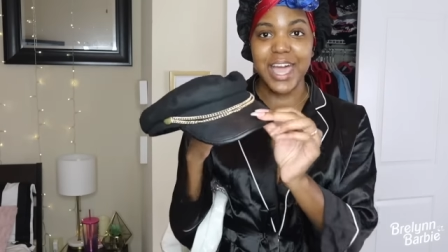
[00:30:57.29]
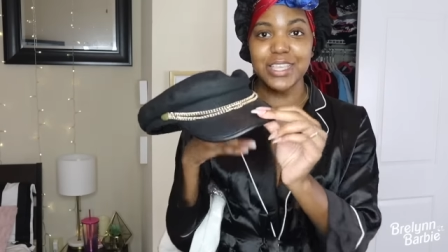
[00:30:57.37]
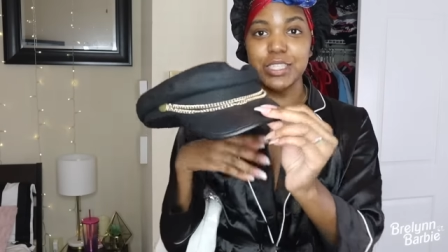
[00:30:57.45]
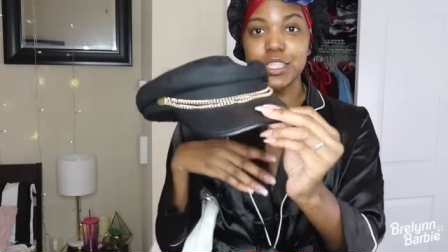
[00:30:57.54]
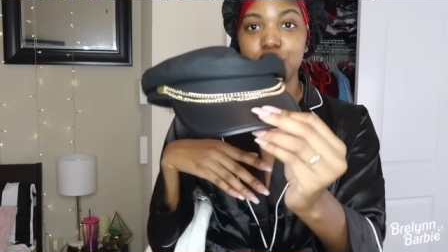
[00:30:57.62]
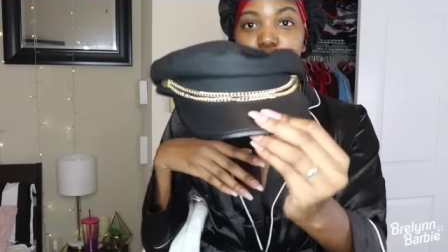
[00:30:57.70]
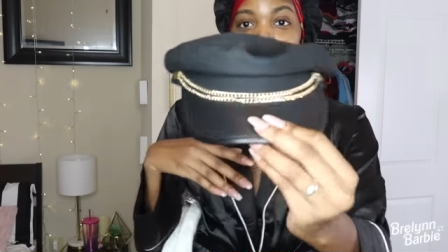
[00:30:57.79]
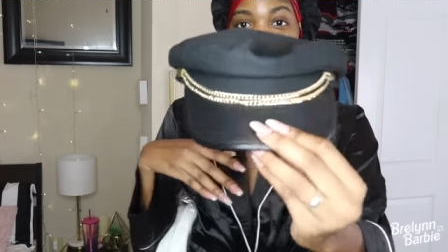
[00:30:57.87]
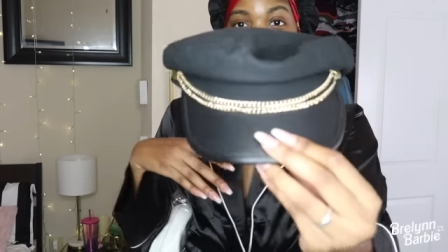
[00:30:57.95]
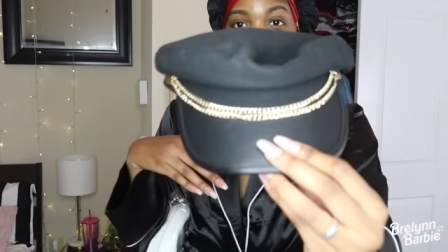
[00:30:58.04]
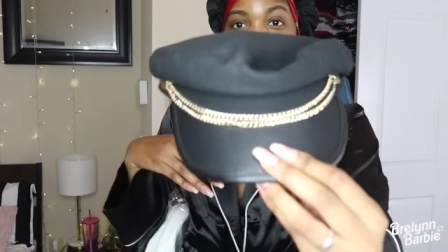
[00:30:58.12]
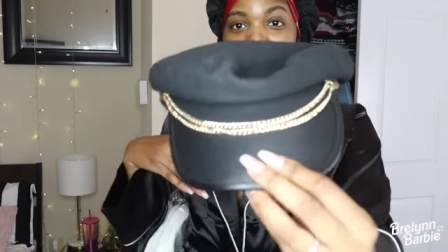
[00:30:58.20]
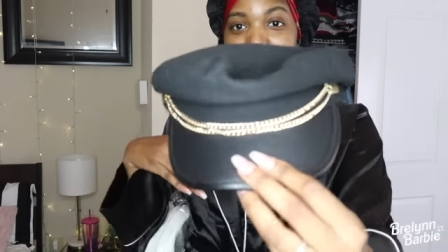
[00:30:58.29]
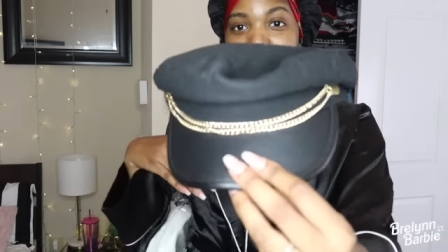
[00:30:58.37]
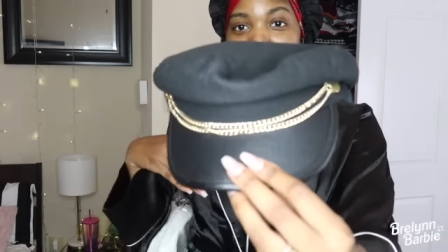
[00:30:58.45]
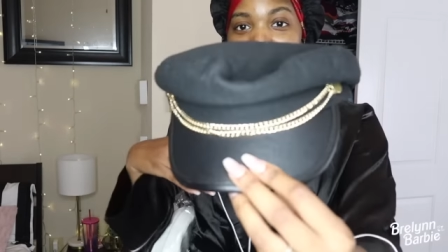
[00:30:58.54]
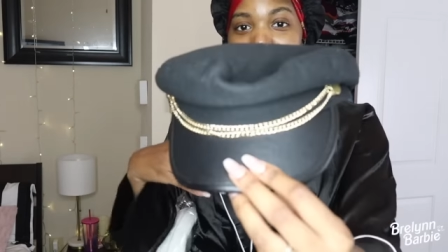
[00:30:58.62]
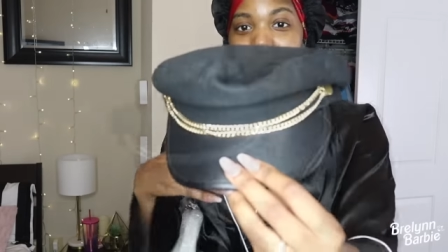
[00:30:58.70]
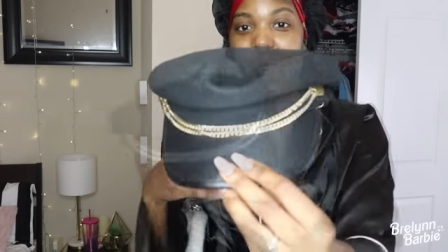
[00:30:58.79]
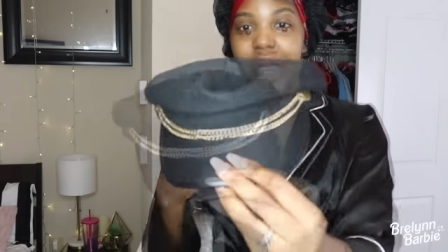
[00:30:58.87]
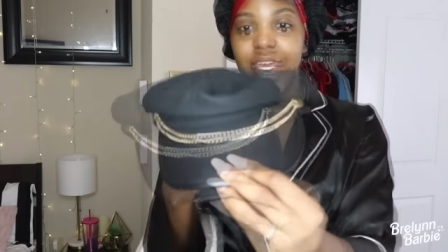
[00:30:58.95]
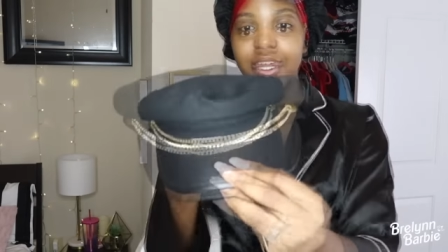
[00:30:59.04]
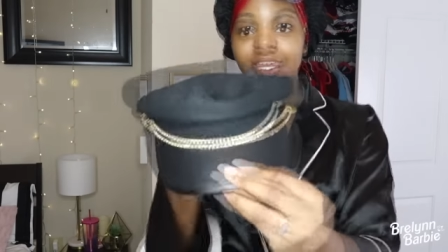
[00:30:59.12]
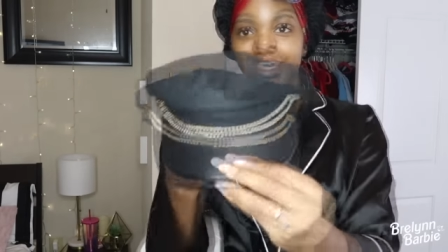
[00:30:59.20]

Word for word: it has these gold details on it.